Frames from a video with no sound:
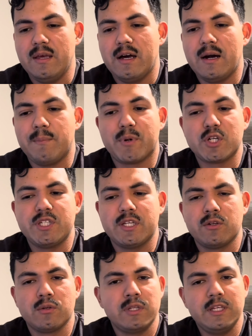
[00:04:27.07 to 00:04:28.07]

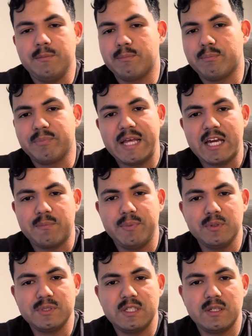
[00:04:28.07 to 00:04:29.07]
particularly plaque
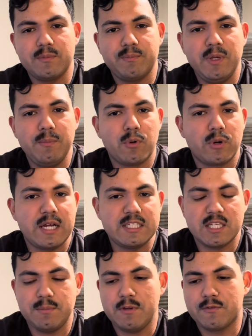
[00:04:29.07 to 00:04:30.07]
building. People are
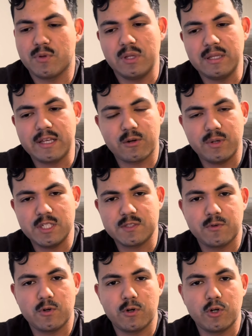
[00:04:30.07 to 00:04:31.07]
asking me for the letterings
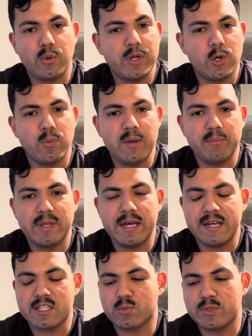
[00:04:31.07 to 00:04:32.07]
for going away
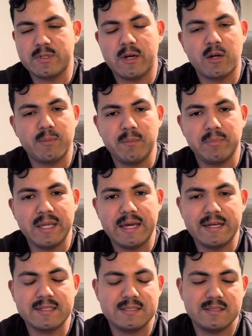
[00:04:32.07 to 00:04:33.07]
plaques, retirement
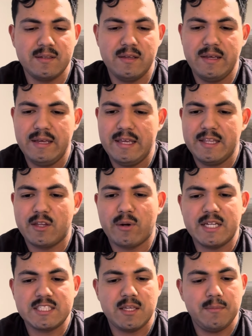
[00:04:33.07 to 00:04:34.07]
plaques. They're
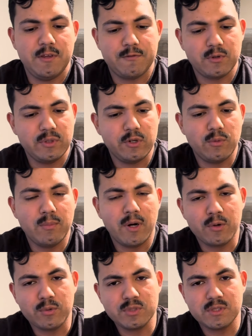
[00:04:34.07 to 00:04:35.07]
asking me for little
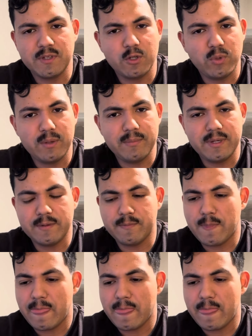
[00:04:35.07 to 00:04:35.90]
models of equipment.